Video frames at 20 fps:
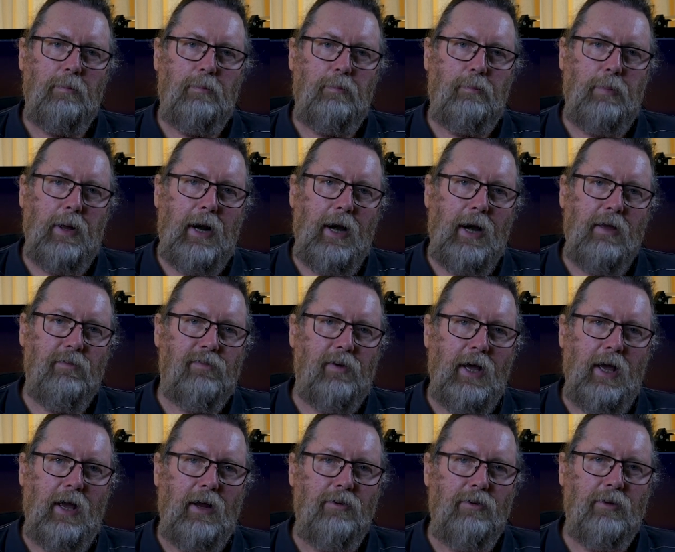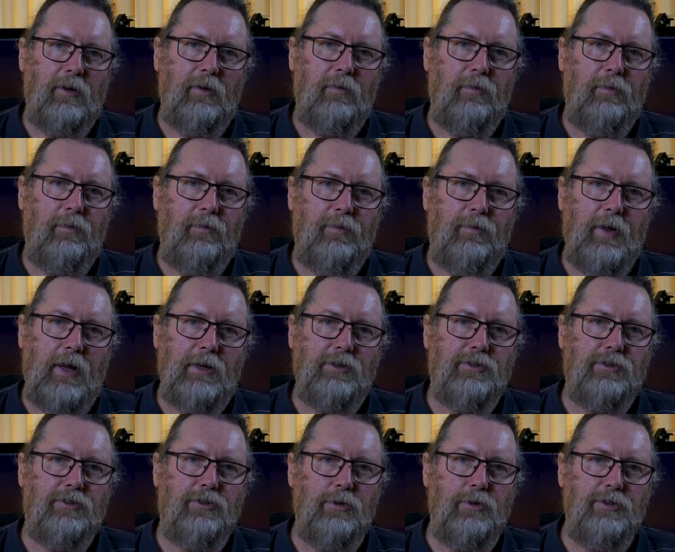But at f8,
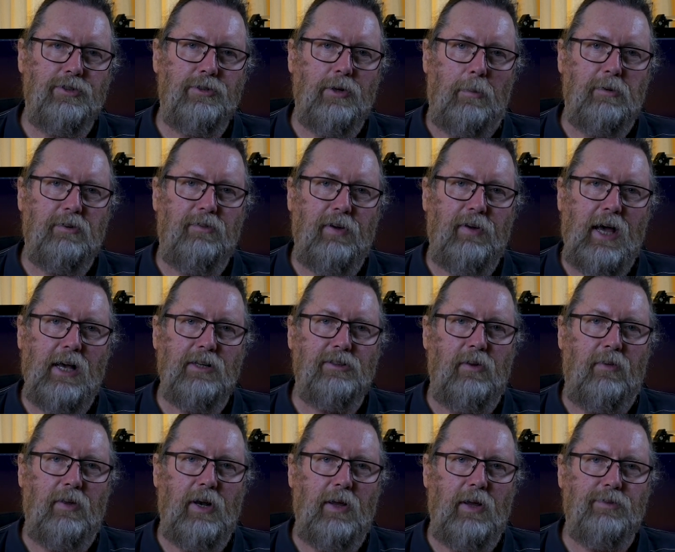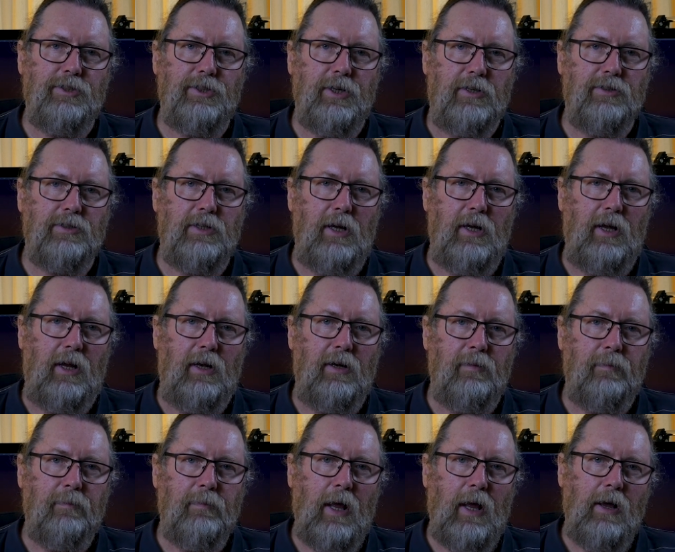that's 2 stops faster than f16,
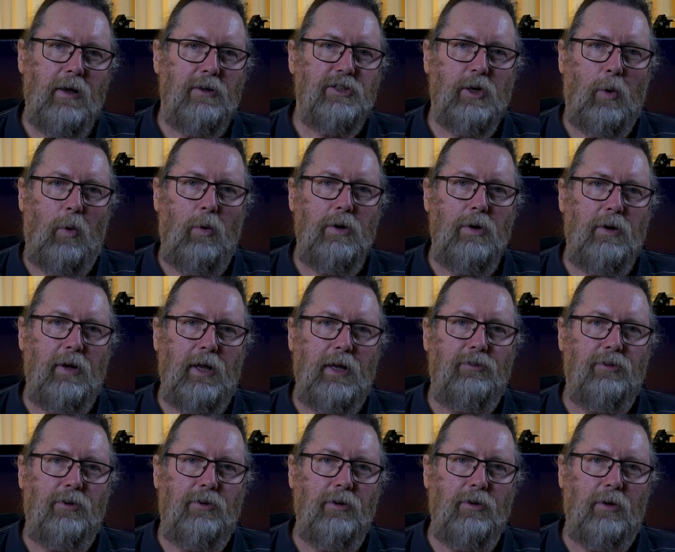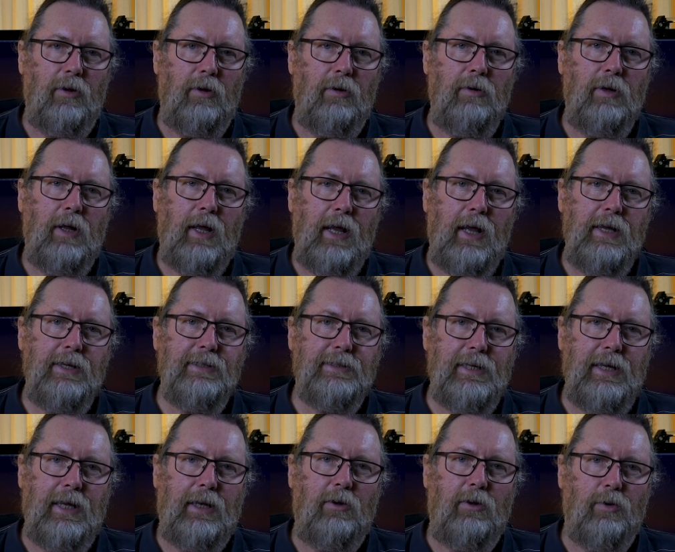so all you need to do is
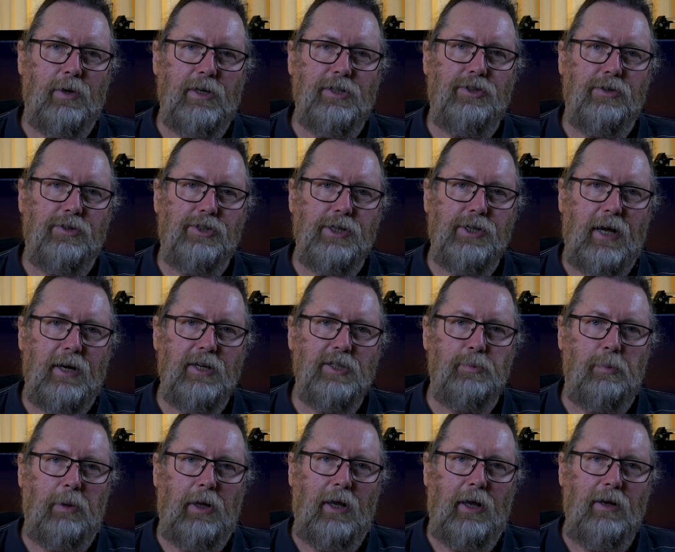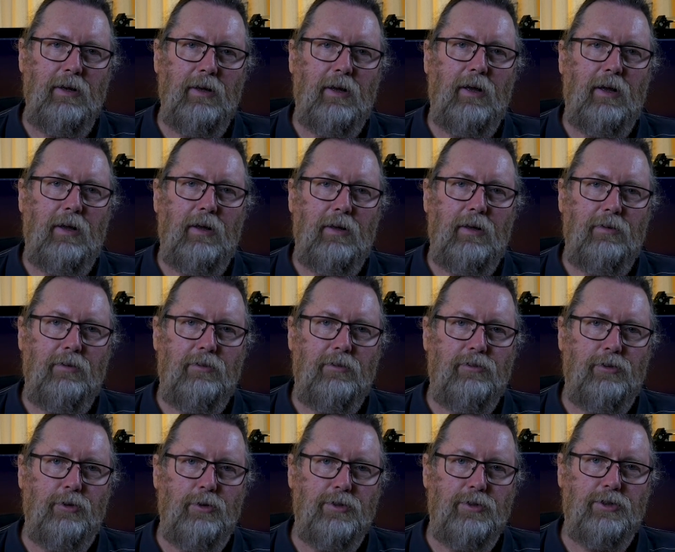increase your shutter speed
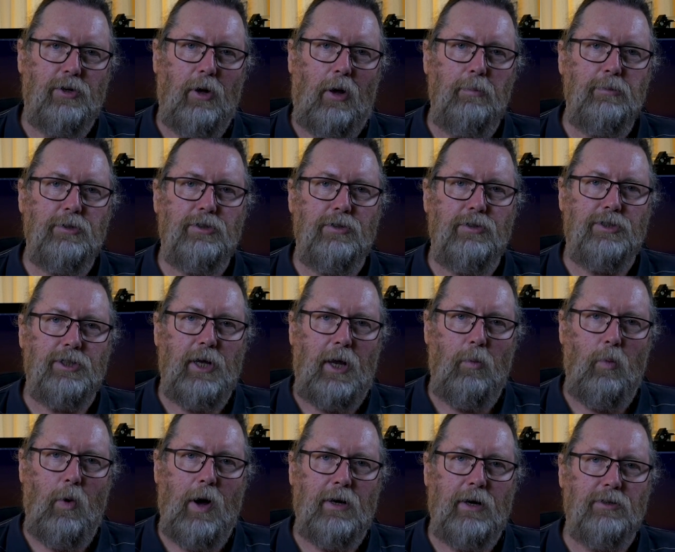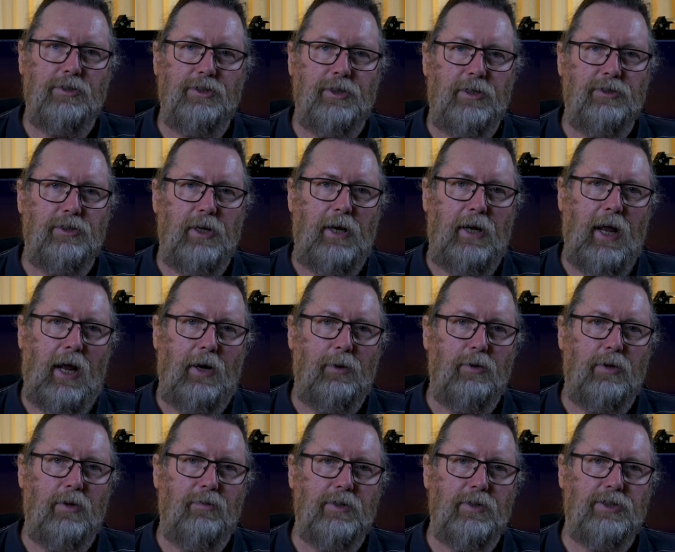2 stops to say
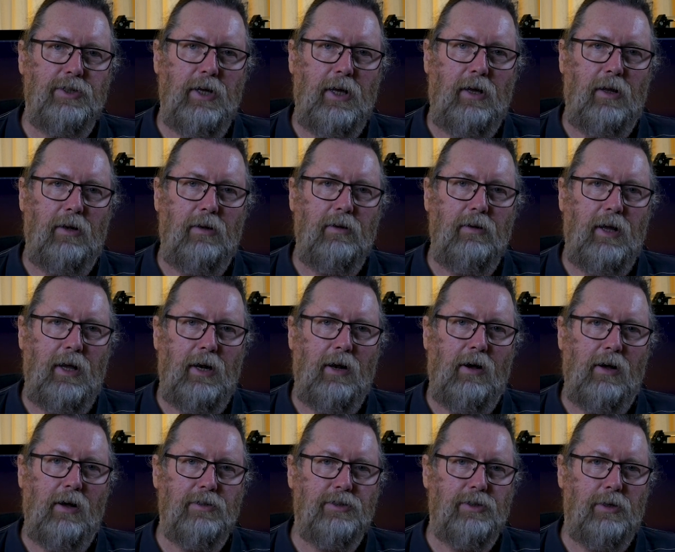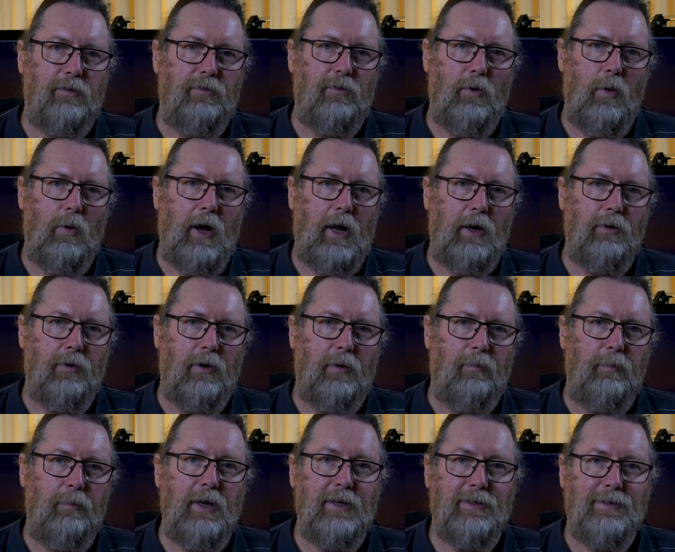1/1600th of a second at ISO 400.
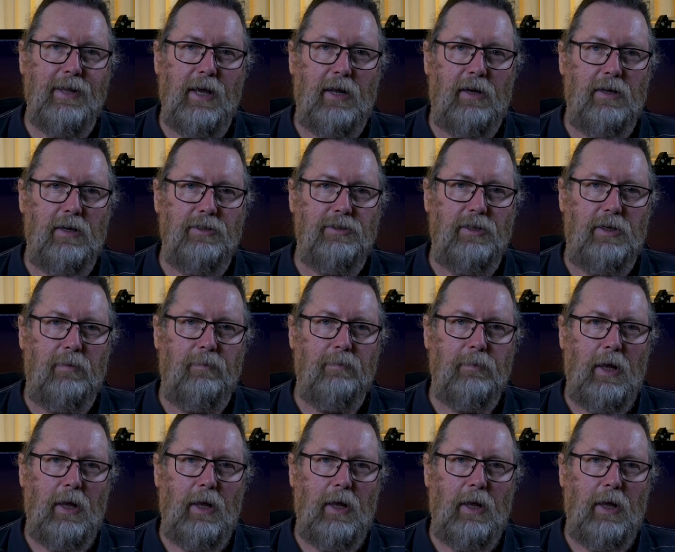It's that easy.